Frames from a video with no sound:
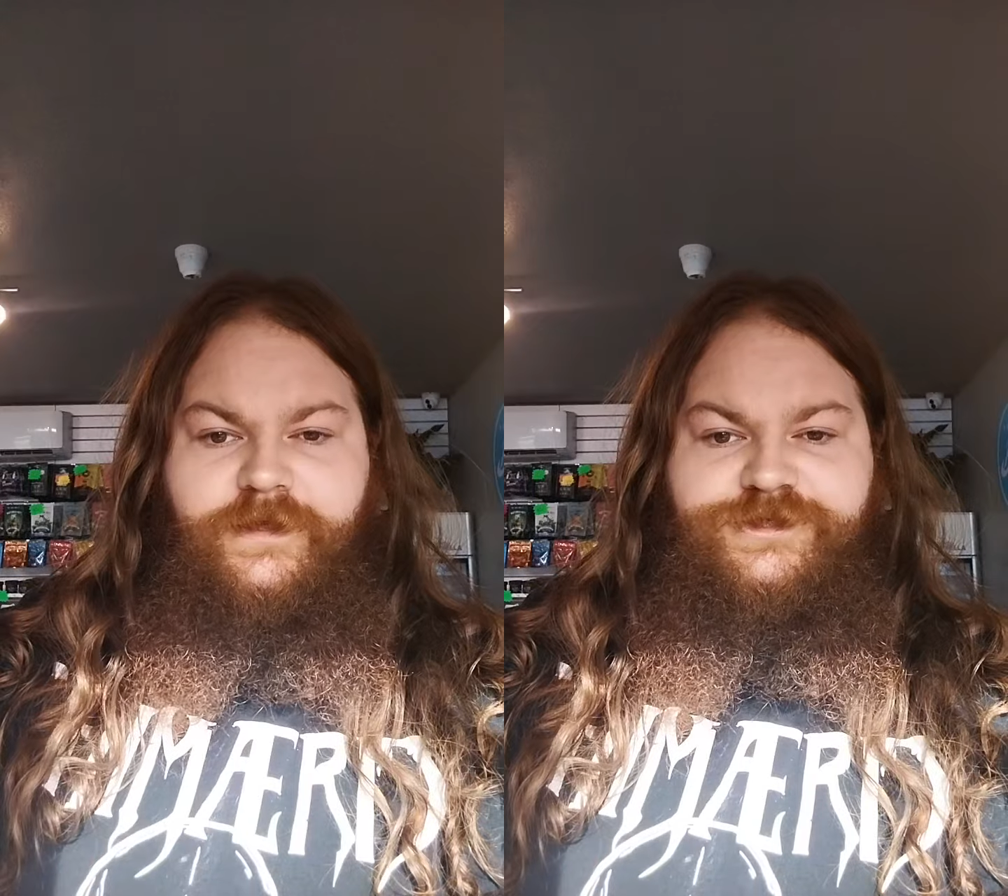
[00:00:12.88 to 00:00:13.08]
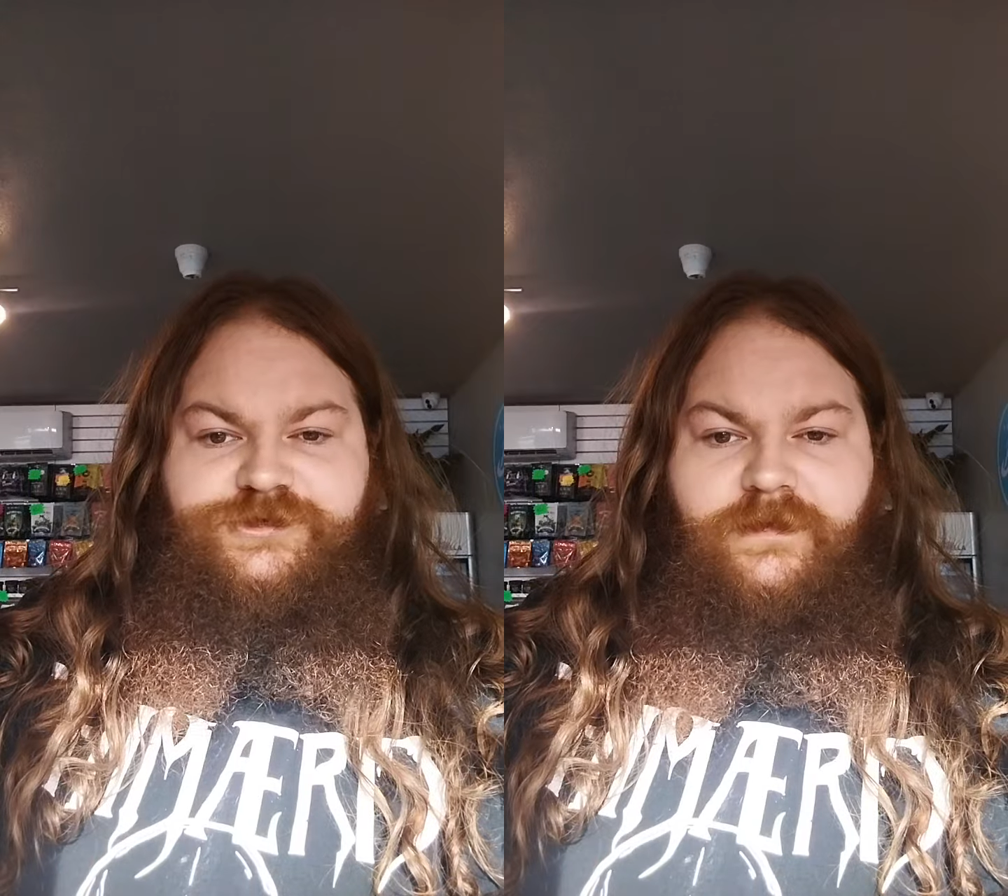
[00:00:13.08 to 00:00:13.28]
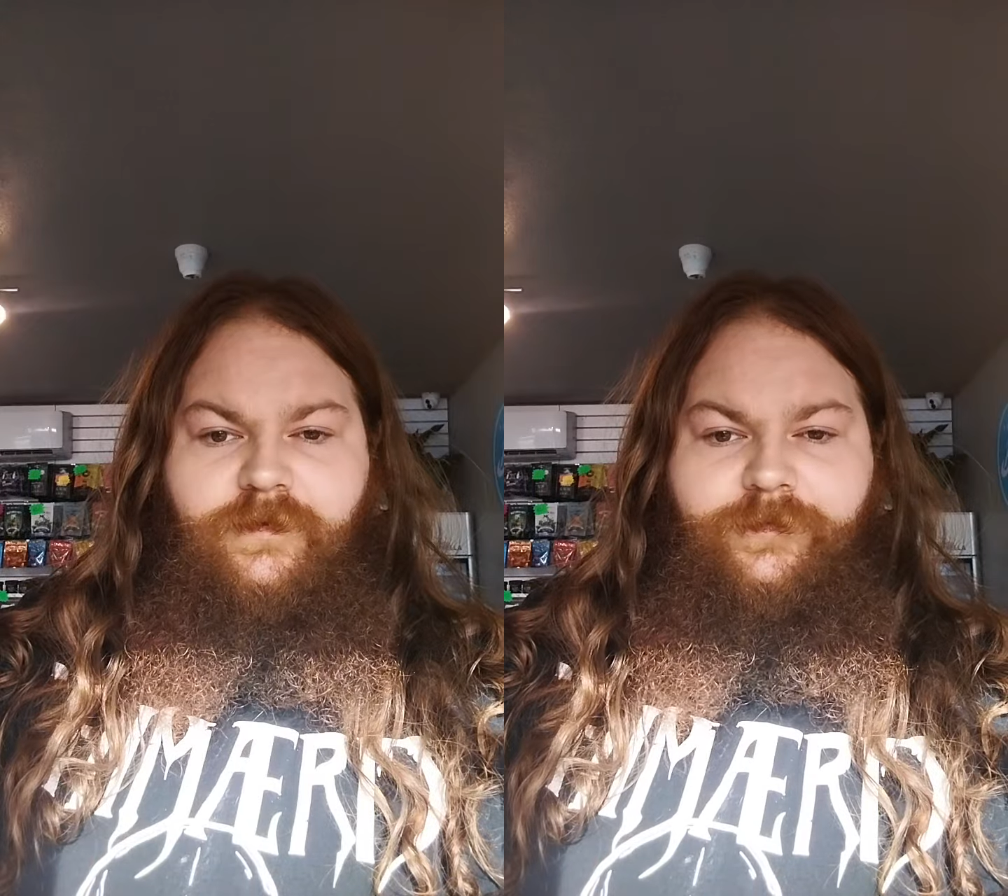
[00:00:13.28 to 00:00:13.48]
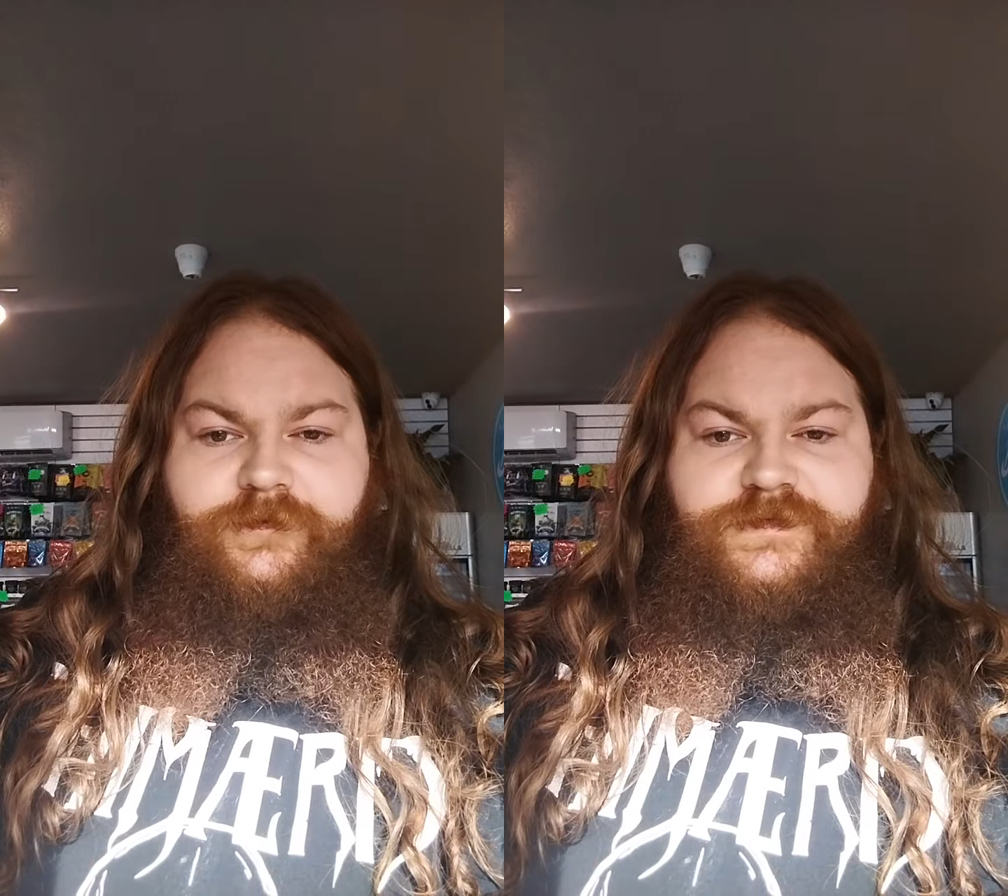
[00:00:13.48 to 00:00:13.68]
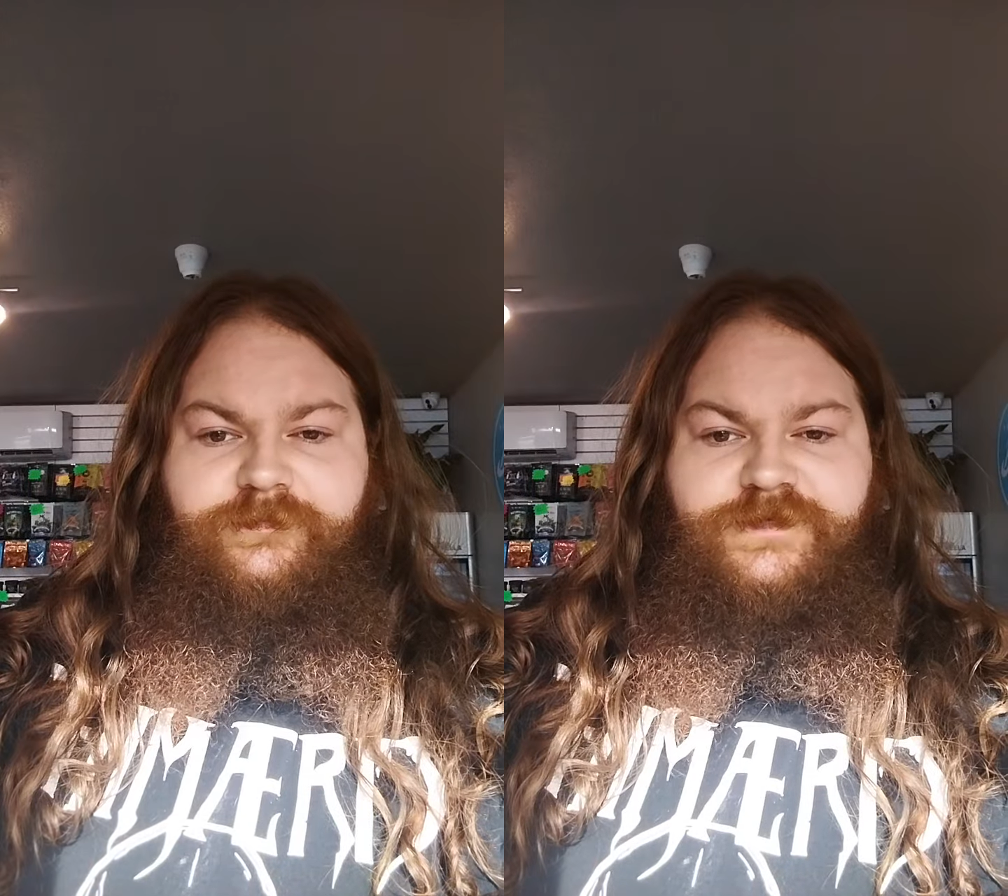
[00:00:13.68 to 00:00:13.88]
extreme
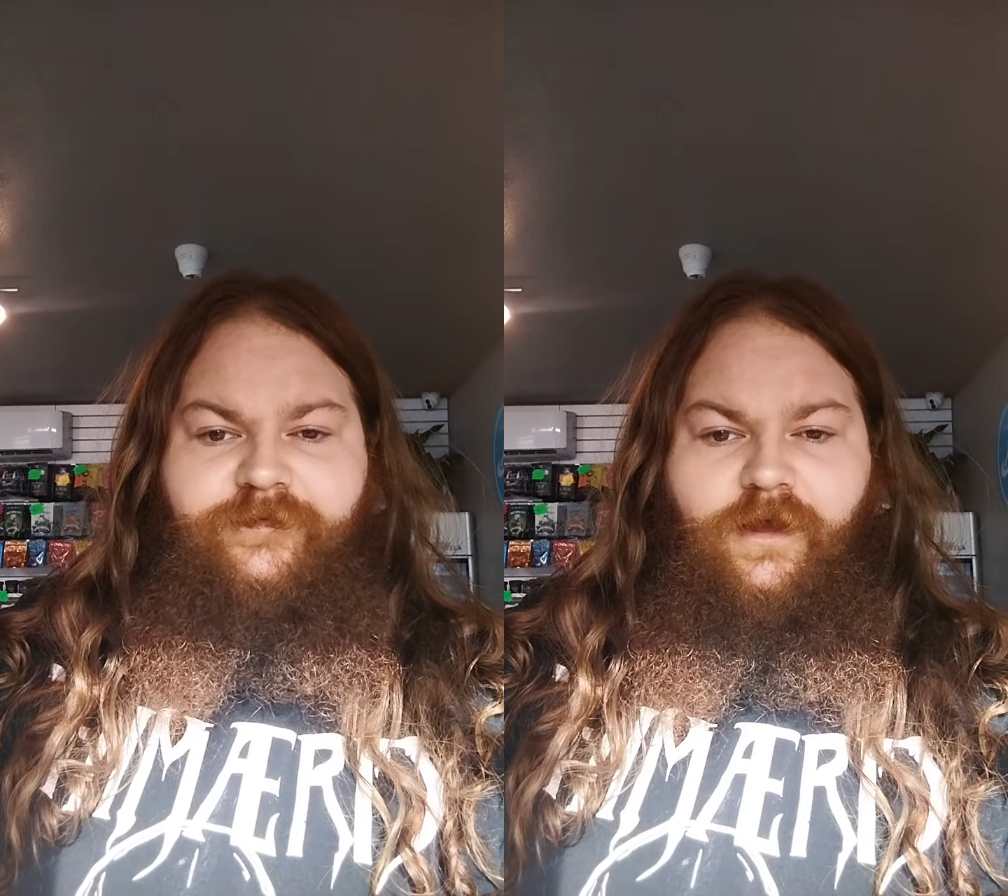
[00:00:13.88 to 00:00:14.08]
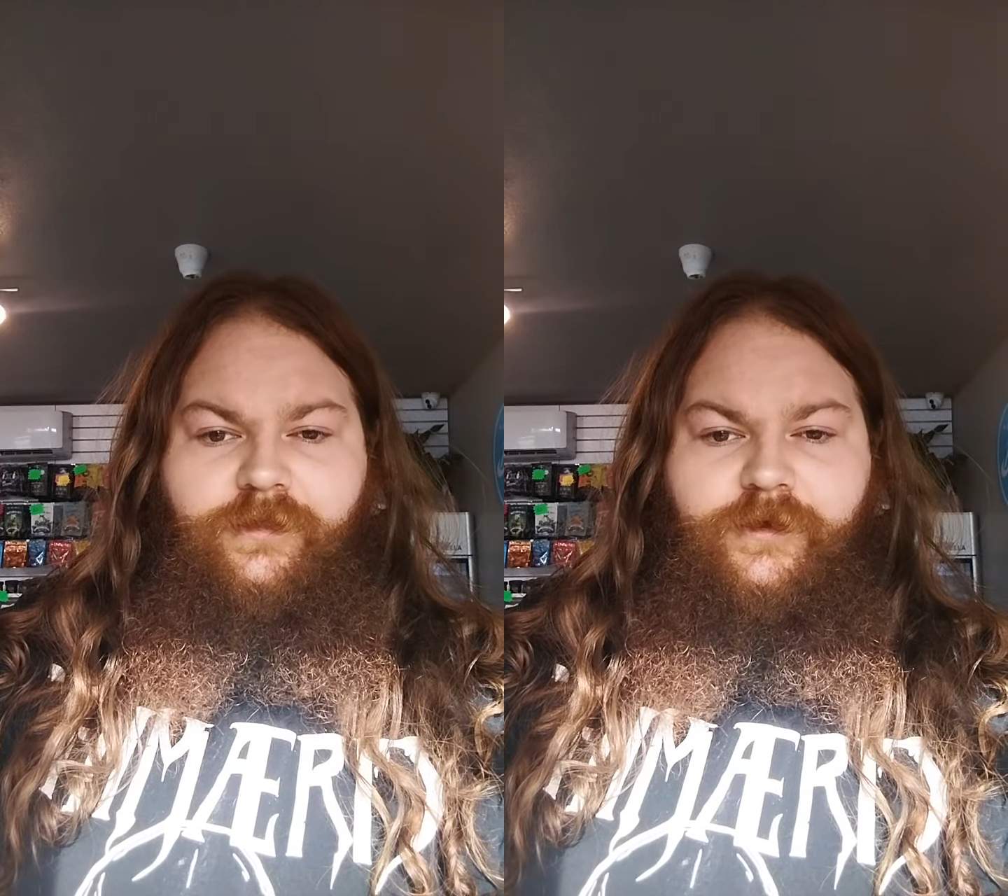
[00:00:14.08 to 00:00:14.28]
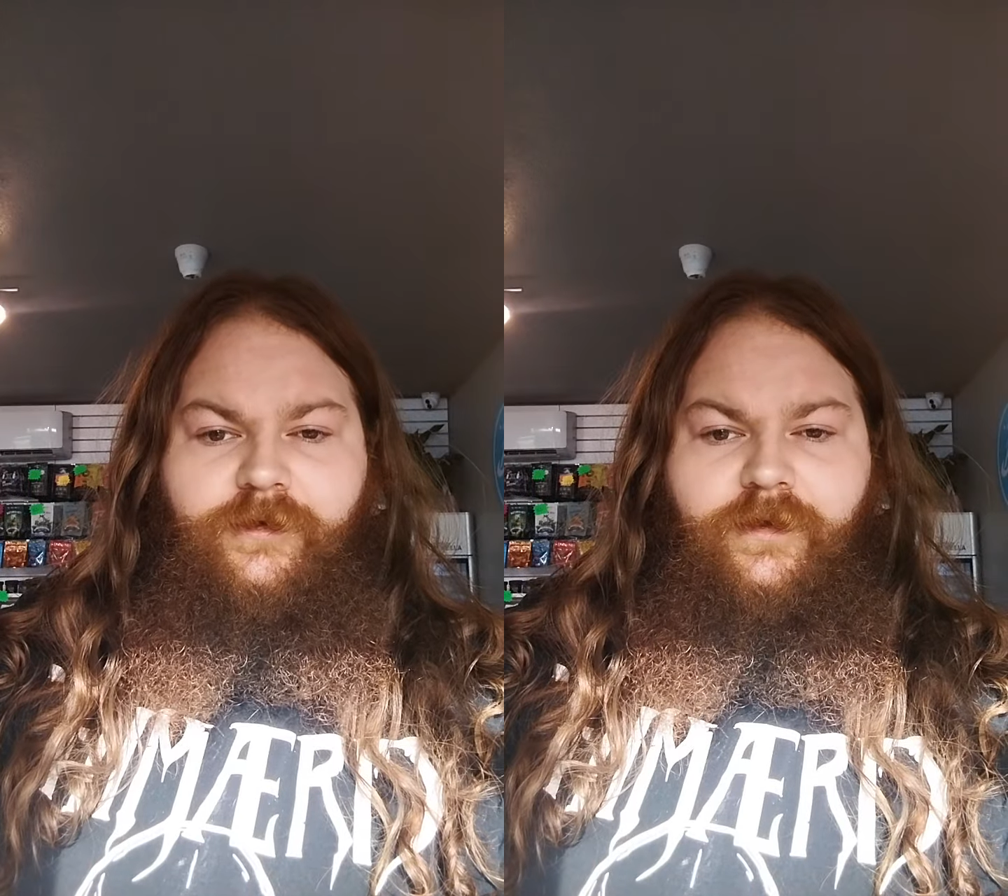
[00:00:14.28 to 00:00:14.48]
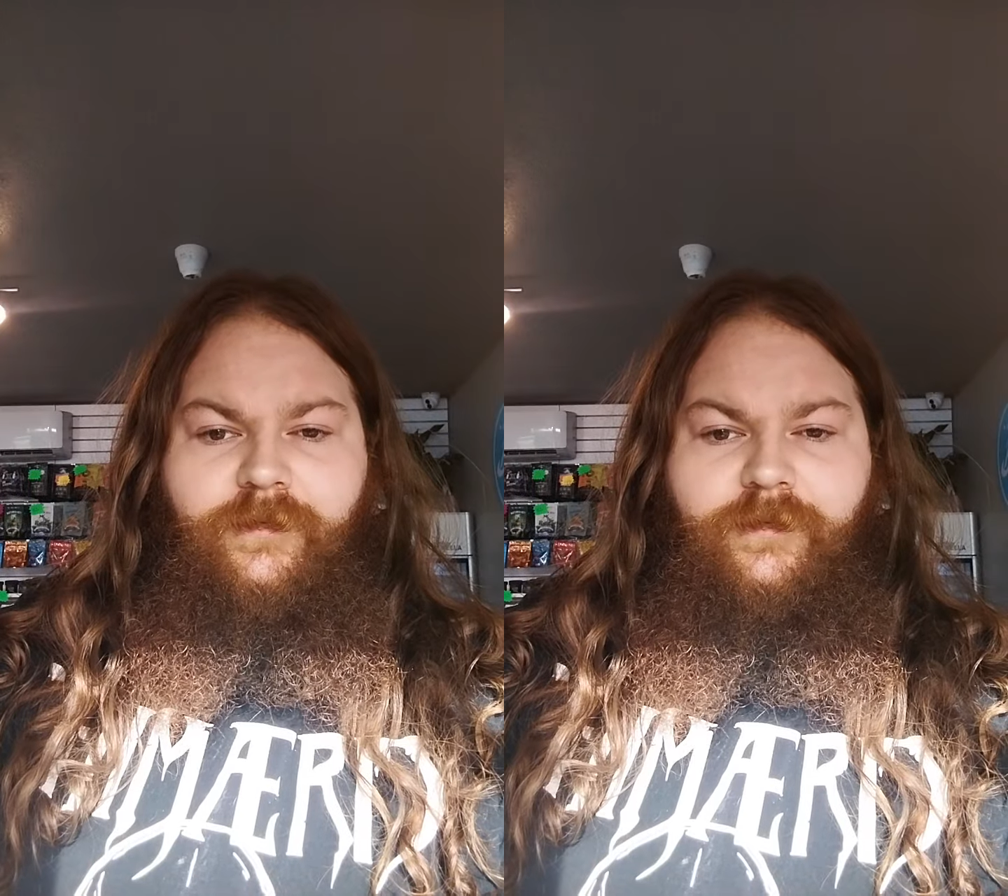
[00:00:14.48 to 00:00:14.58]
abuse from his father,